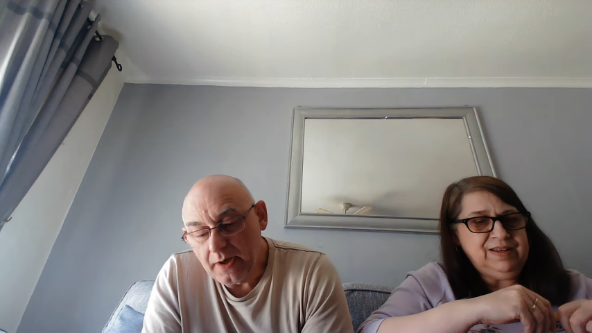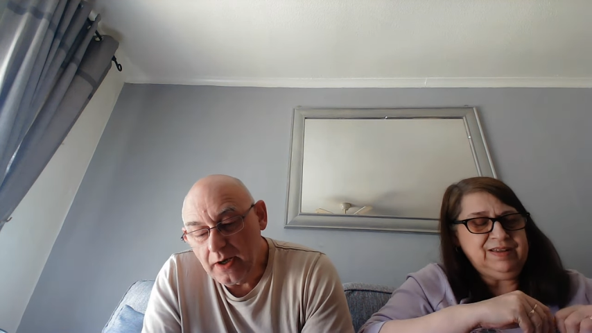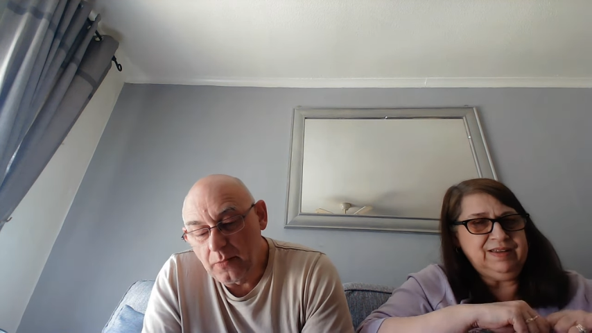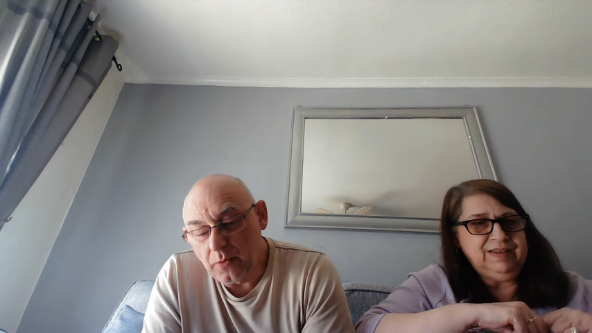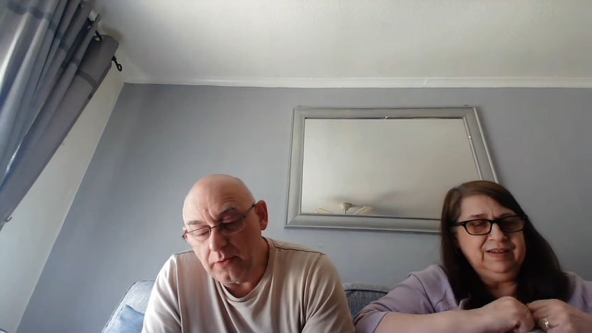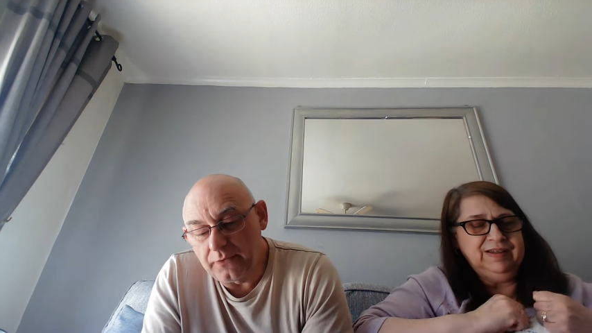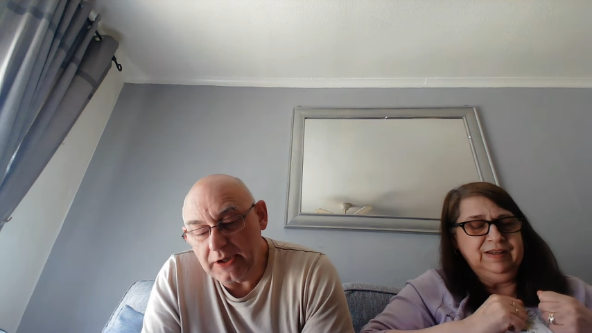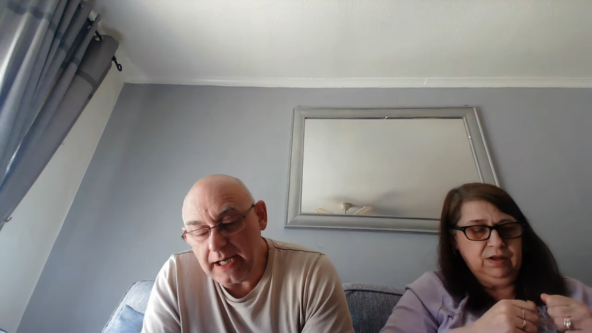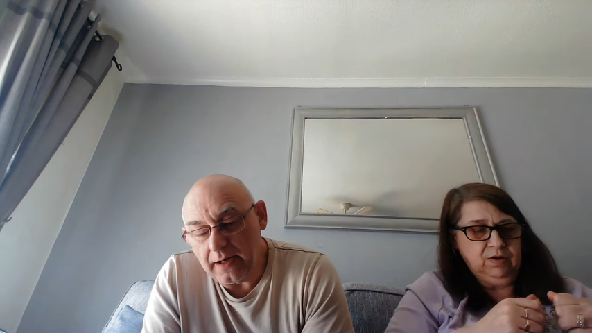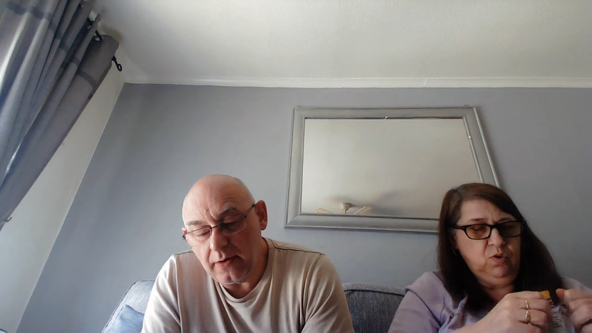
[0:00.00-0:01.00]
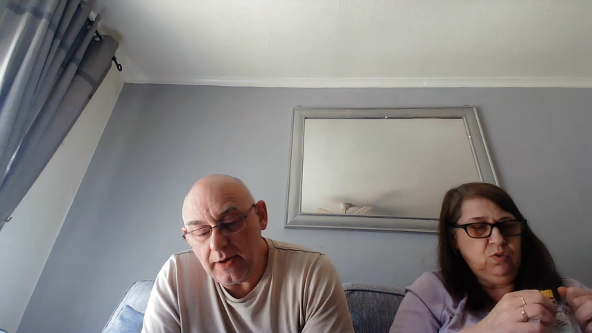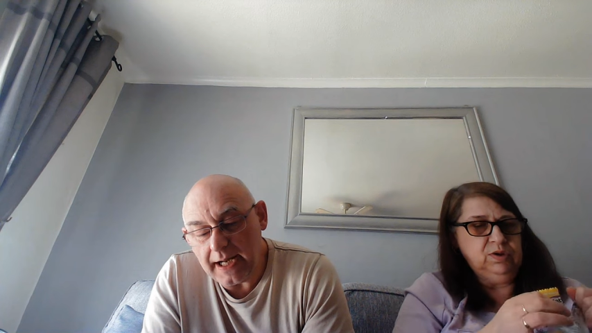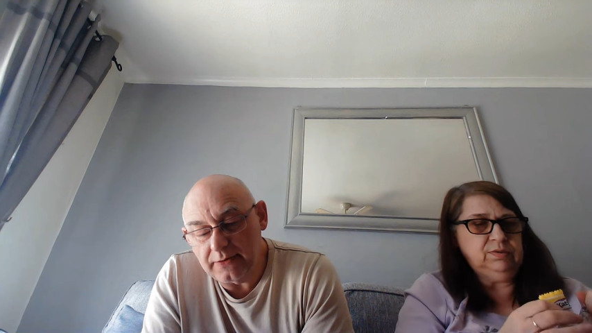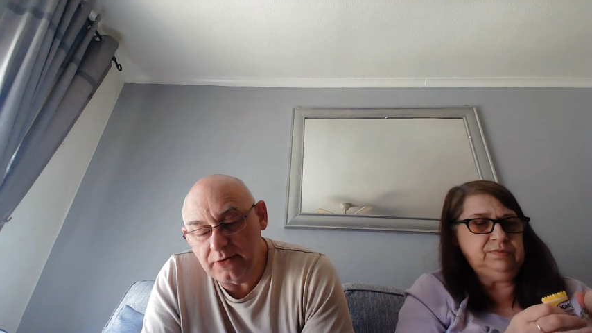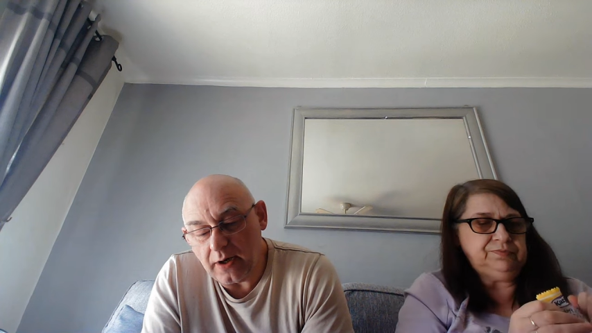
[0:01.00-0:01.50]
Speaker 1: While the yellow
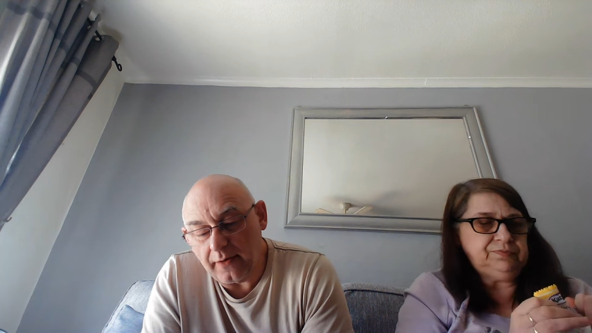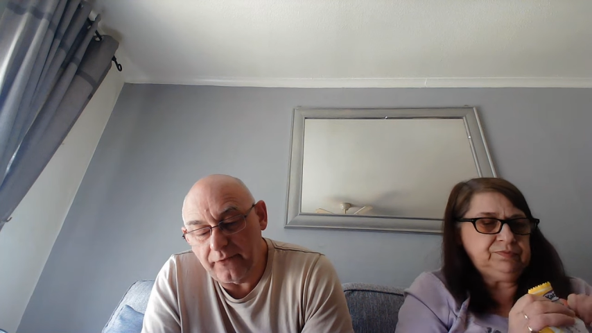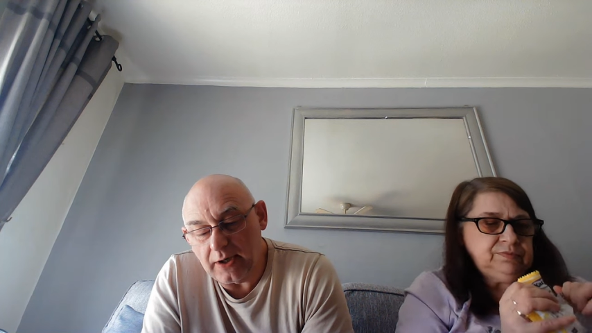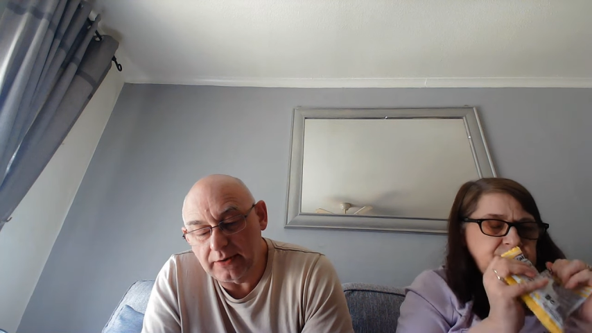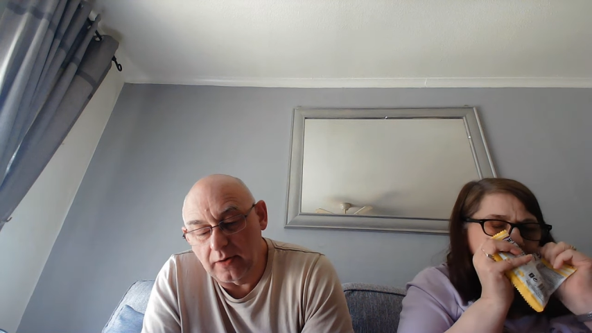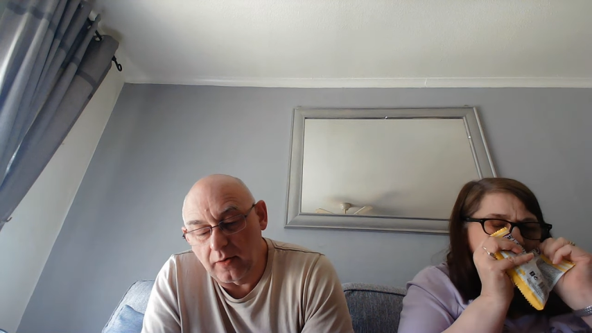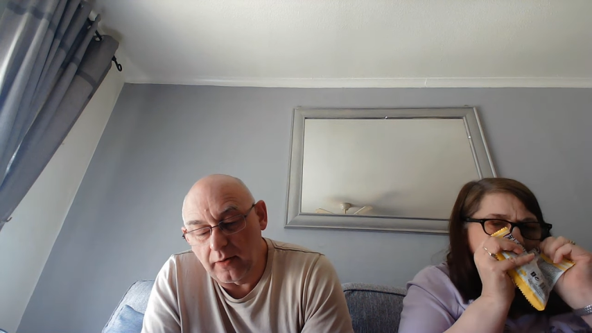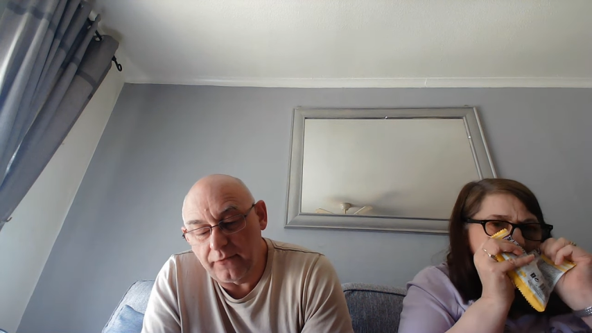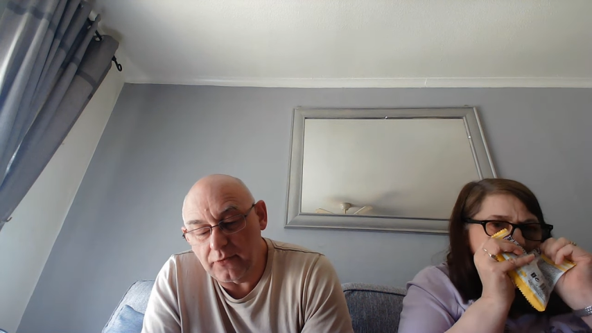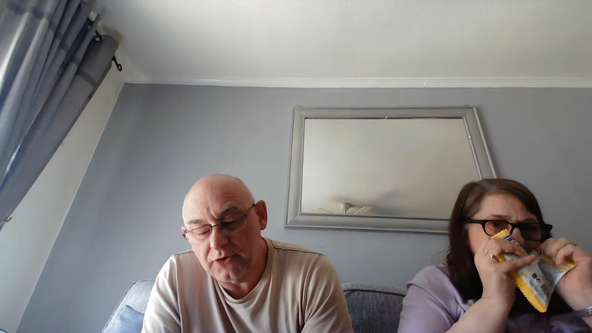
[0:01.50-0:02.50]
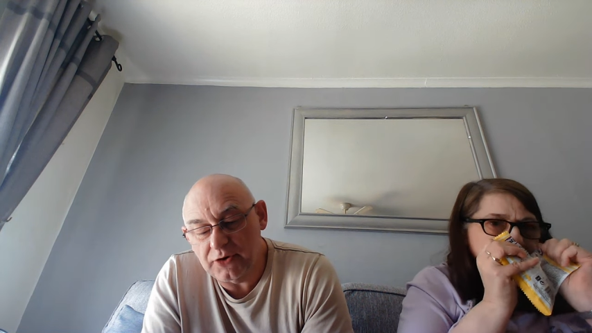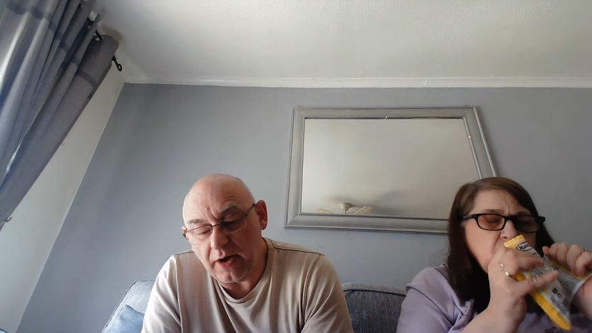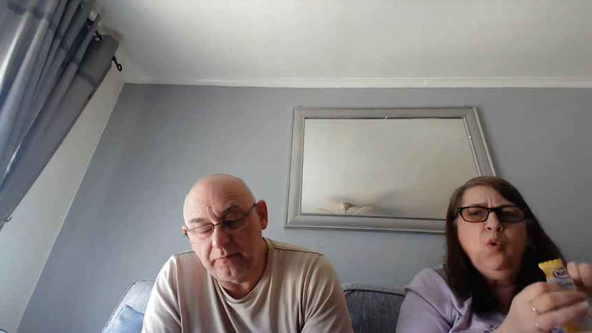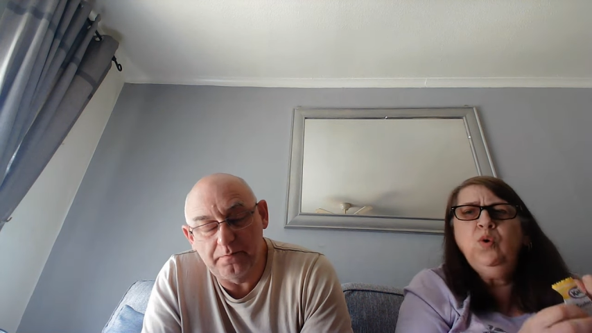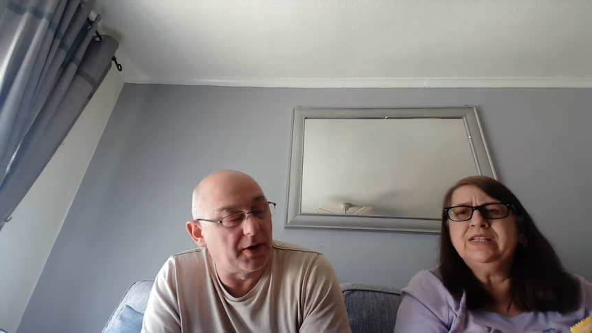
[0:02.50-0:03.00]
heads offer a delightful
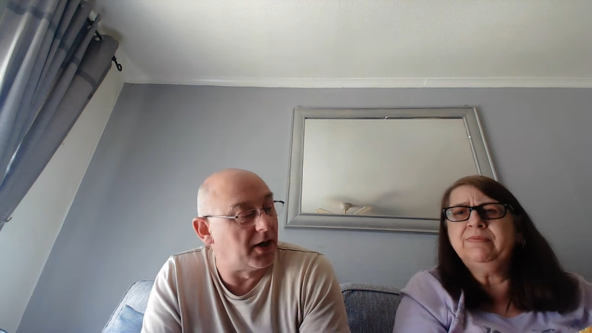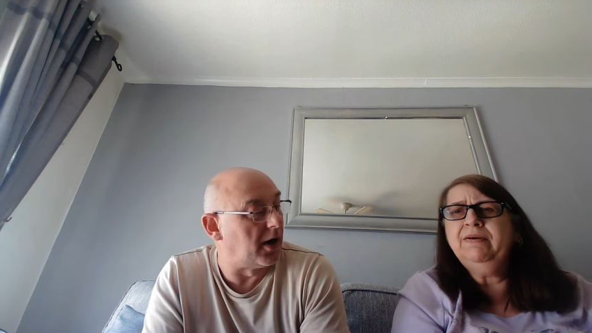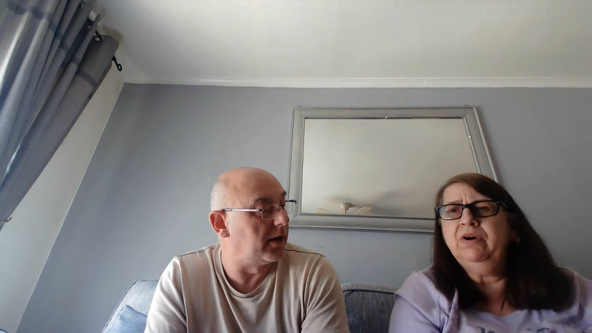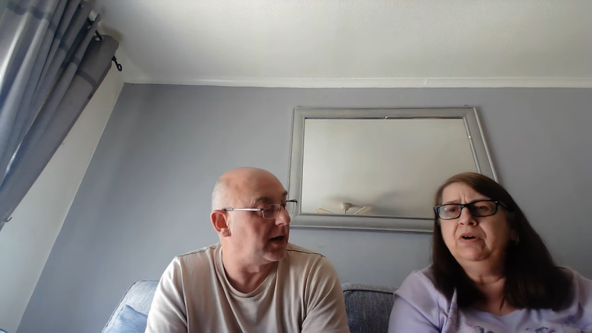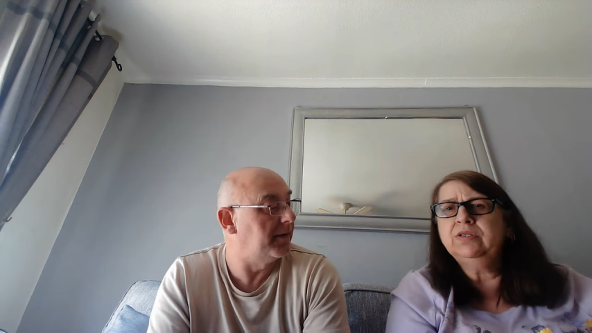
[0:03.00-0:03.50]
soft oh, banana.